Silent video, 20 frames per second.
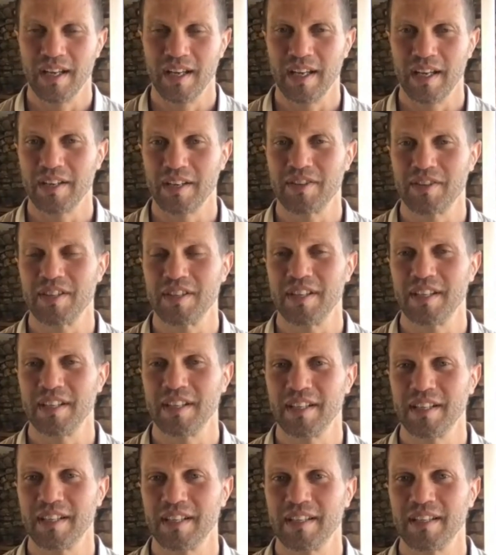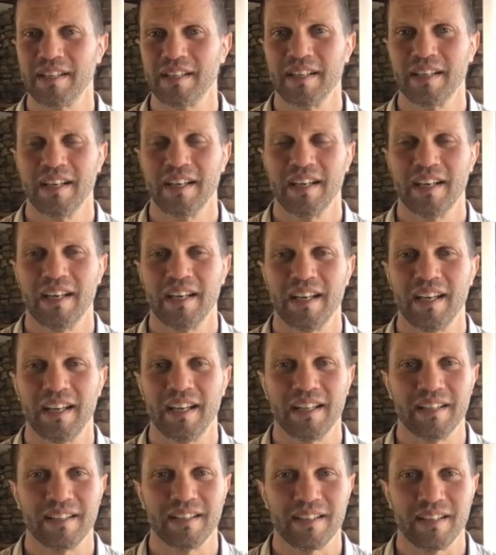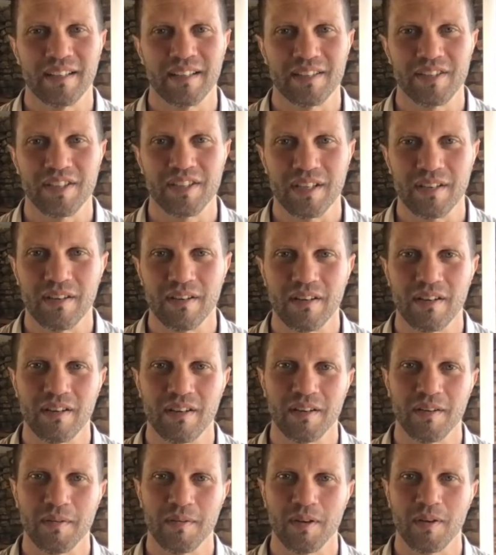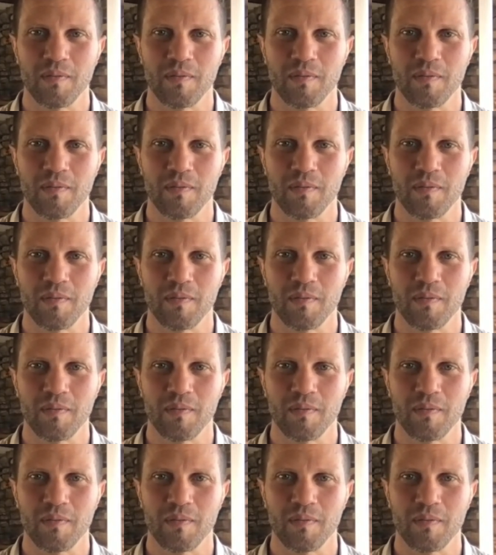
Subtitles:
energy healing and Qigong,